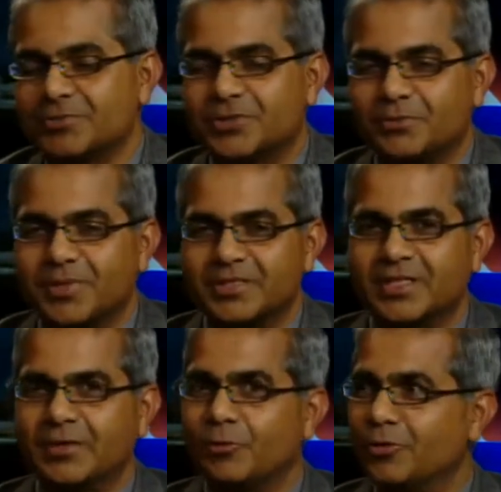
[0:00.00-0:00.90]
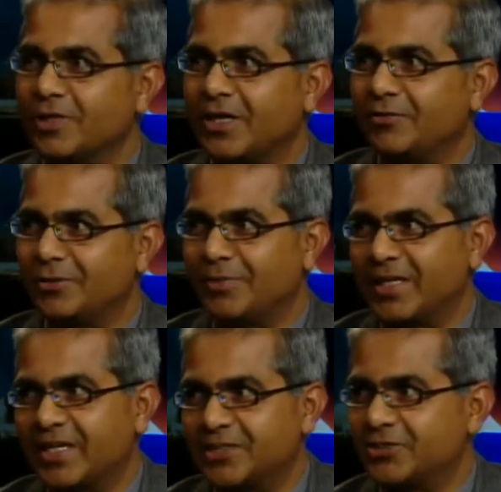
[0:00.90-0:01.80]
which are basically over-the-counter
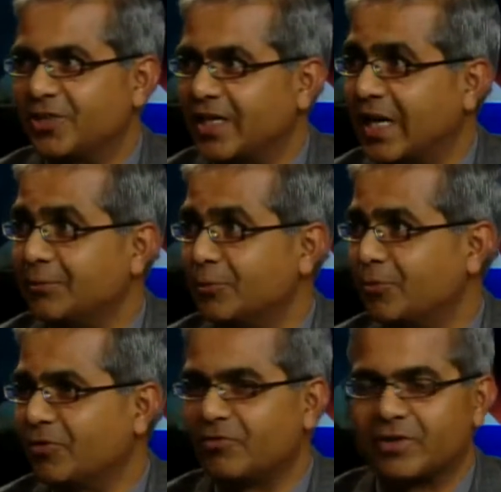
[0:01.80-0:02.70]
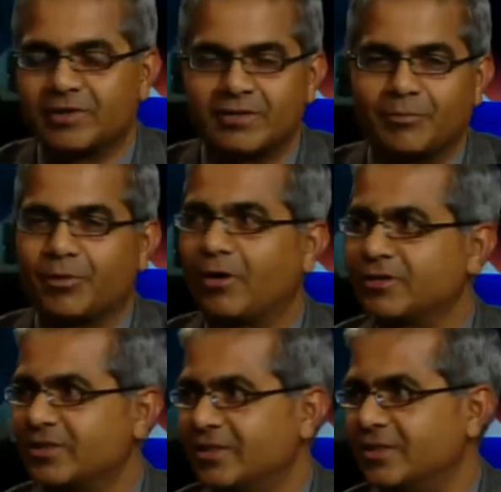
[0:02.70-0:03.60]
medications like ibuprofen,
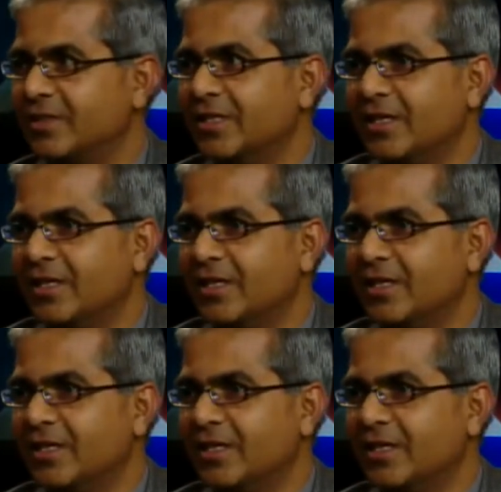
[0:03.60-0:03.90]
naproxen.